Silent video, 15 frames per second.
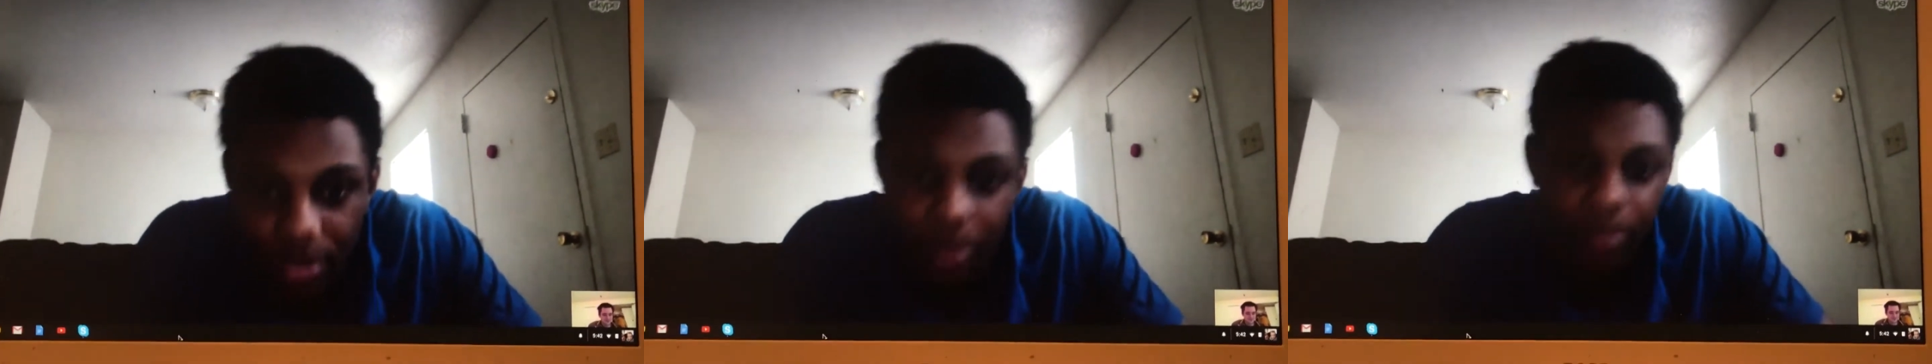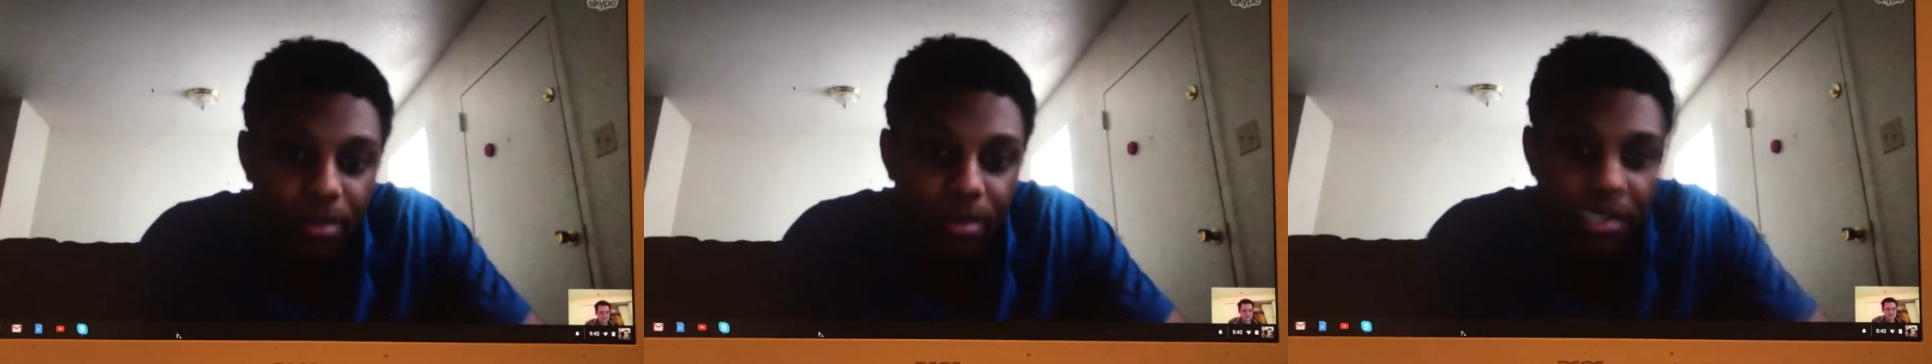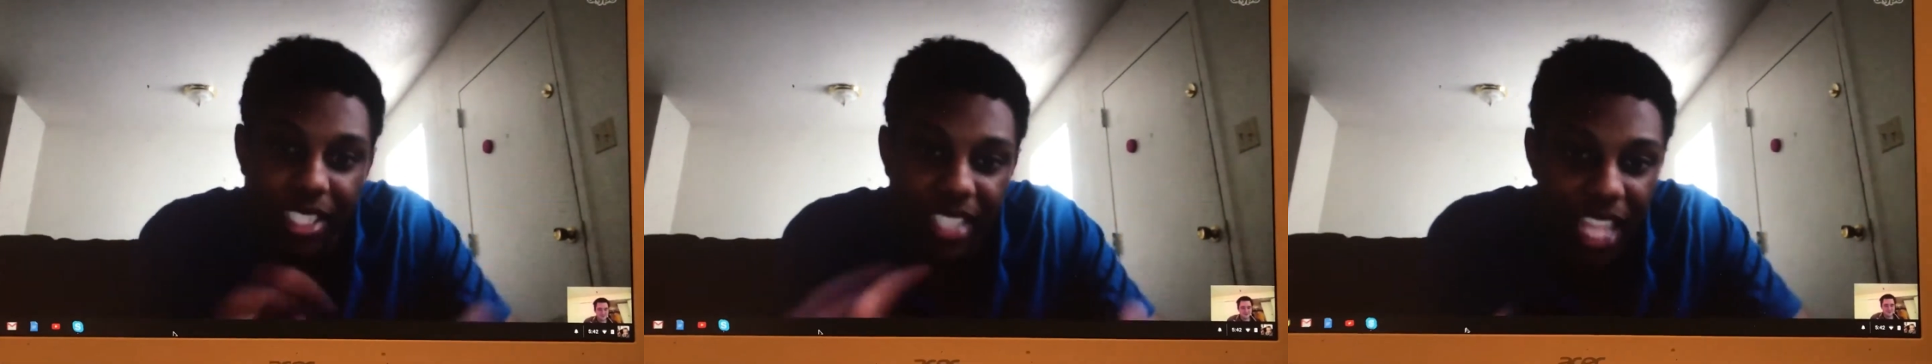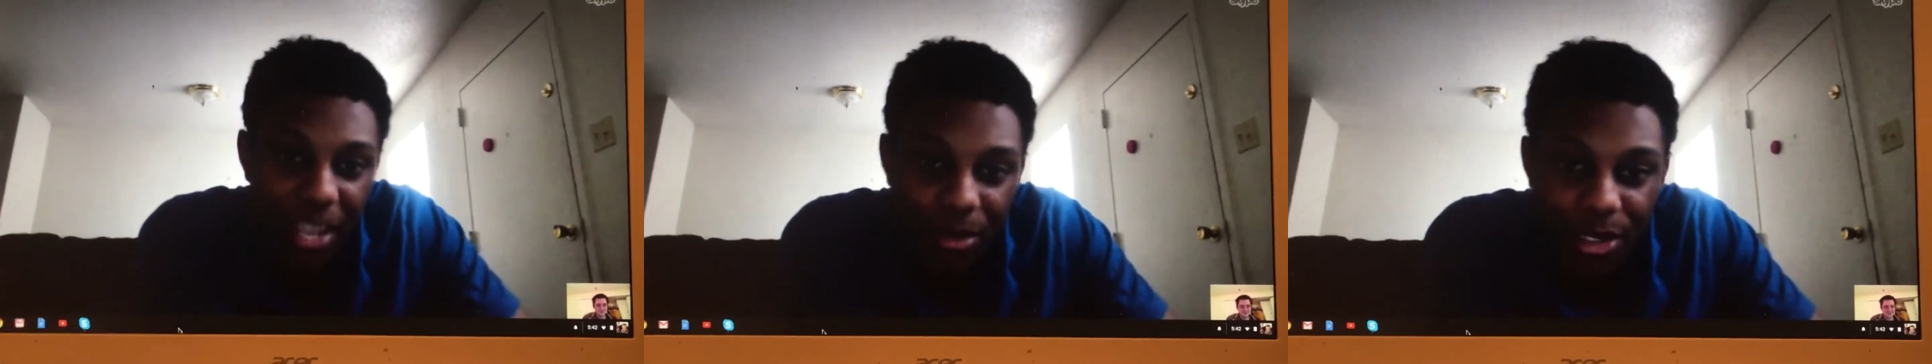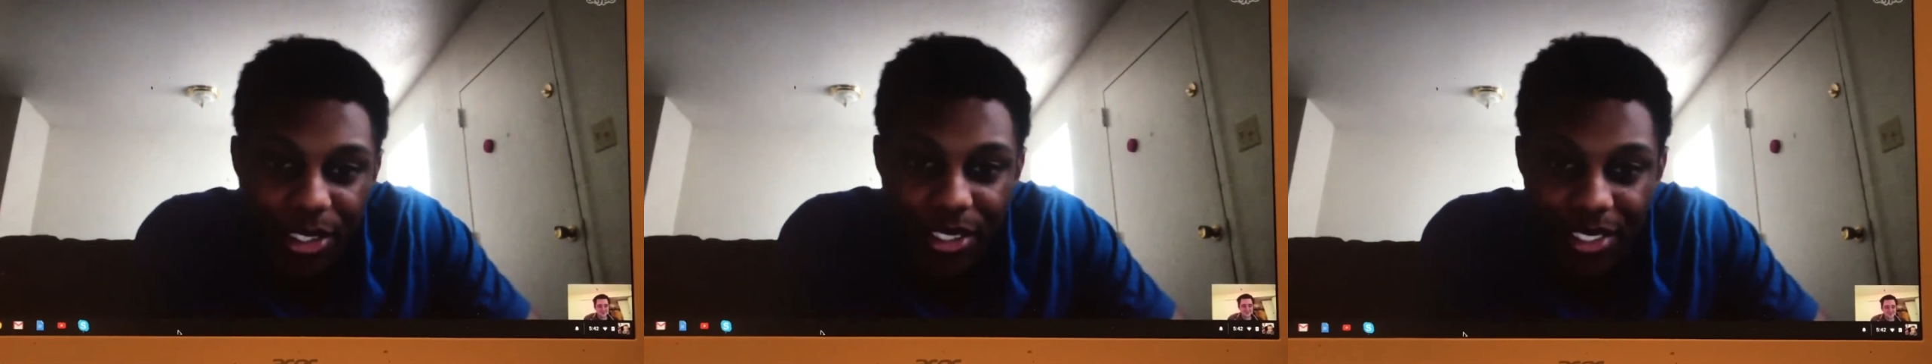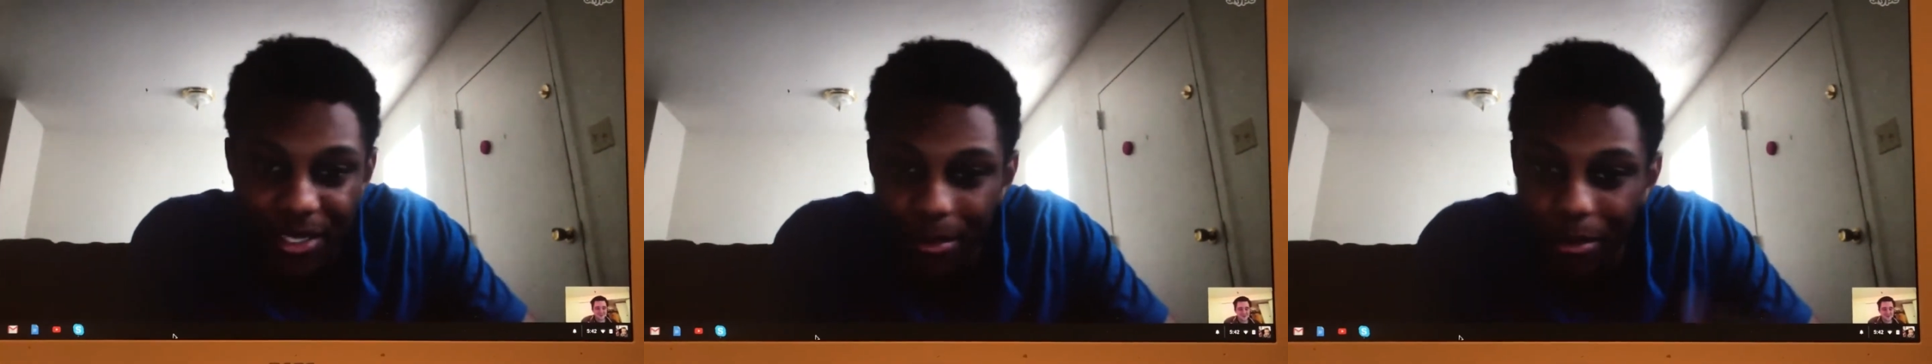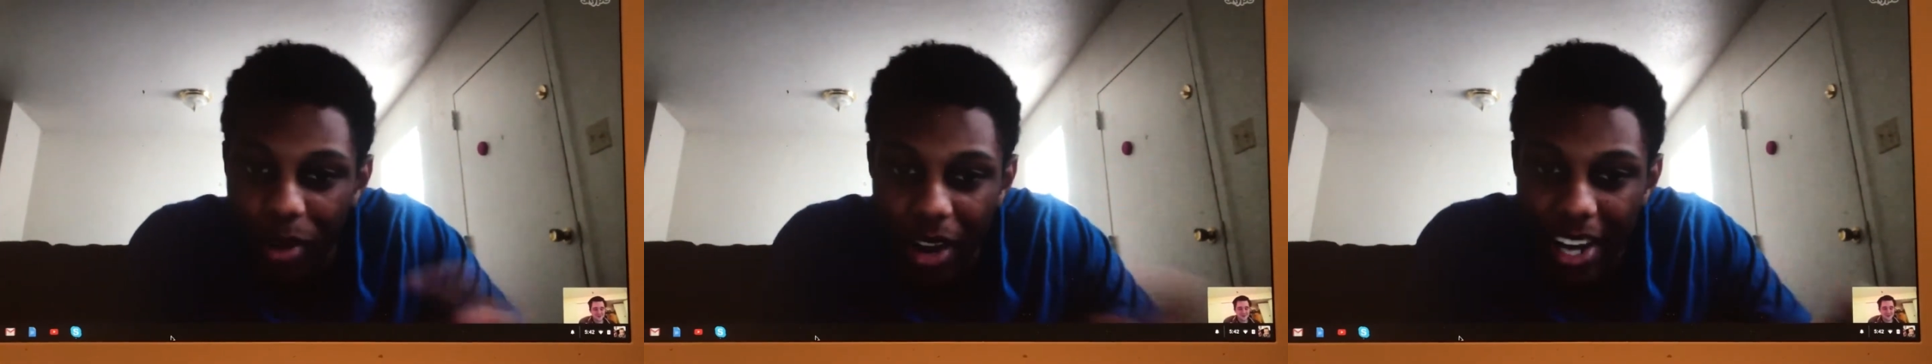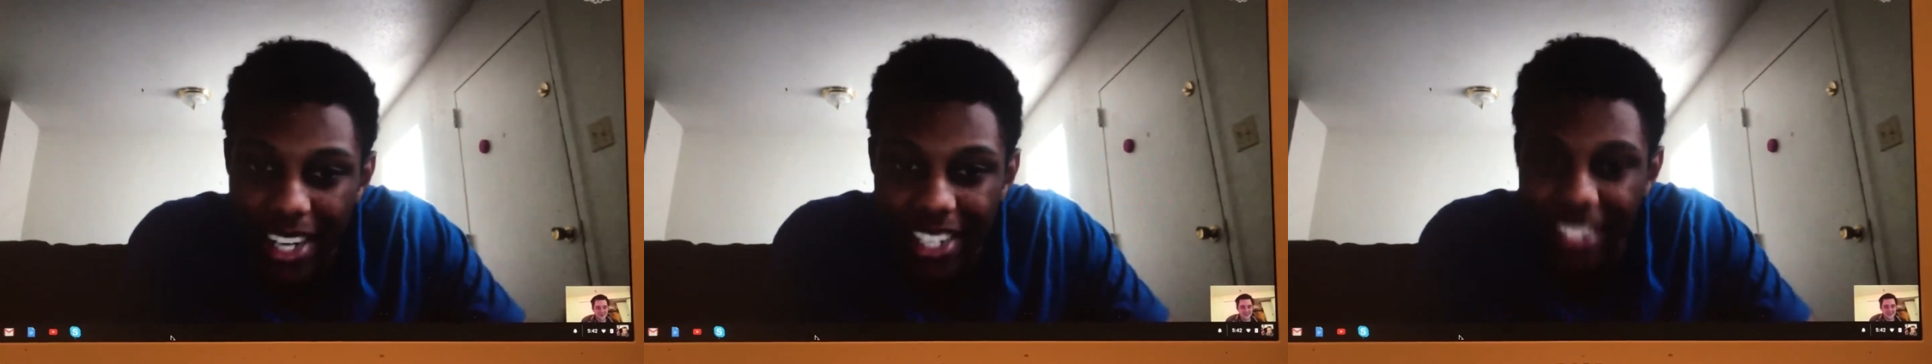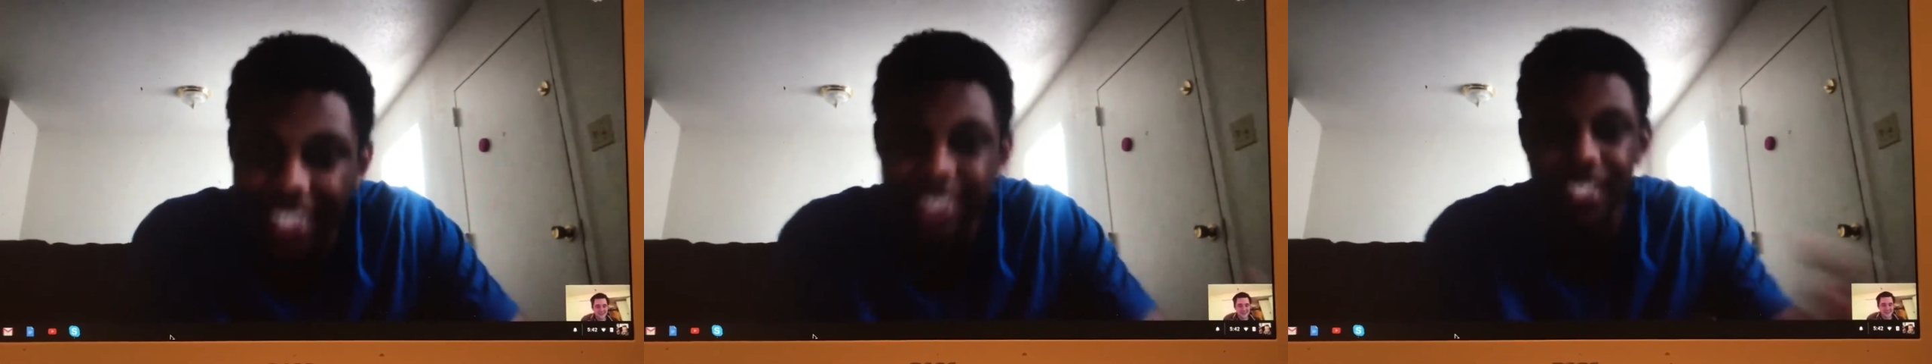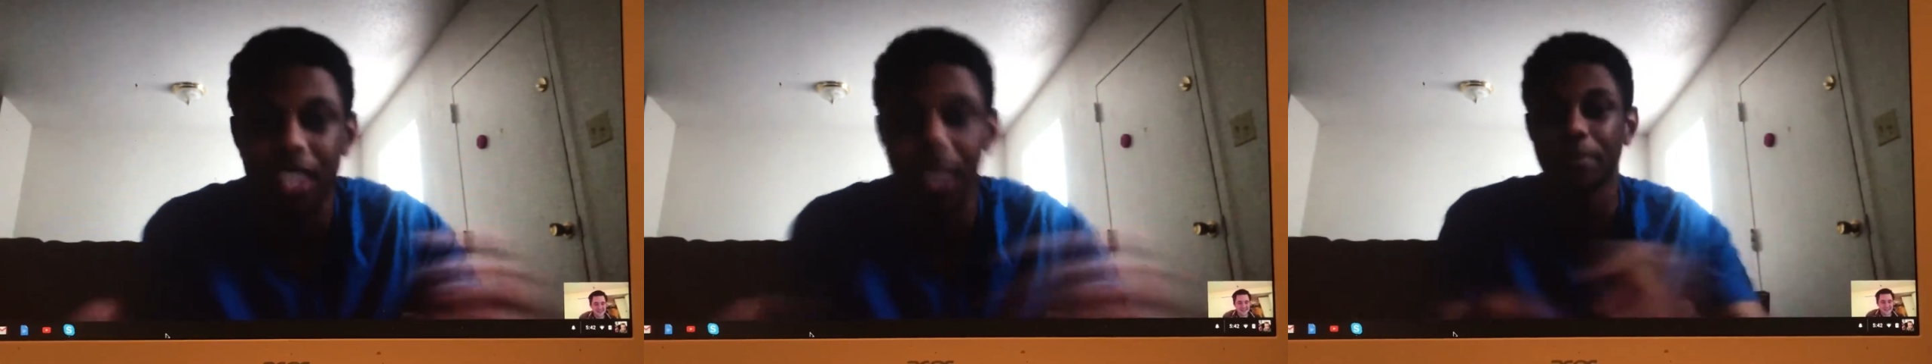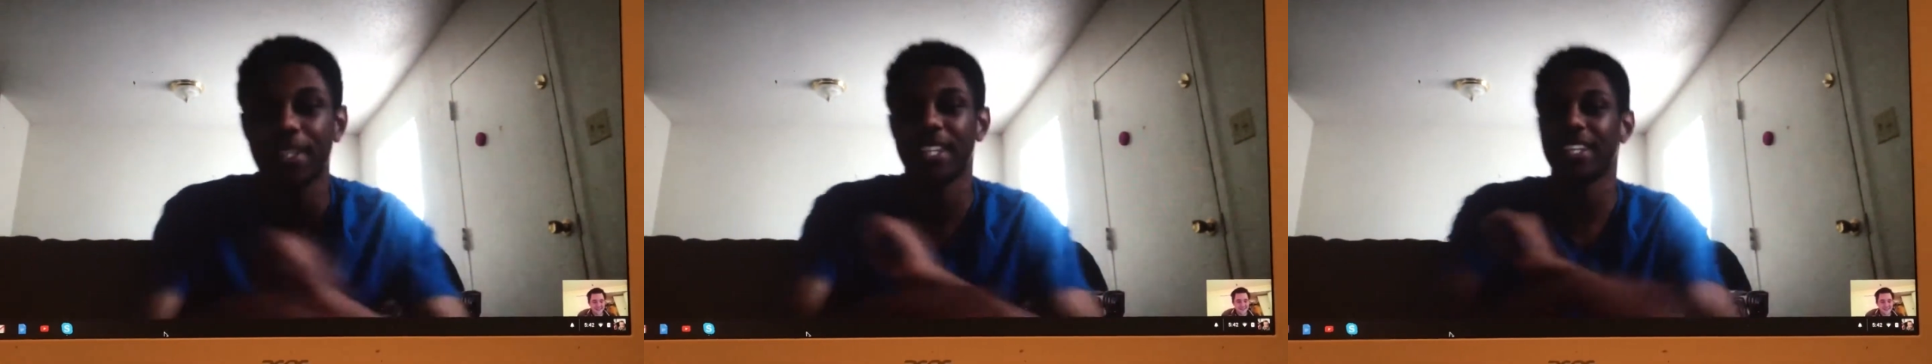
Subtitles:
him. His name was Brandon something.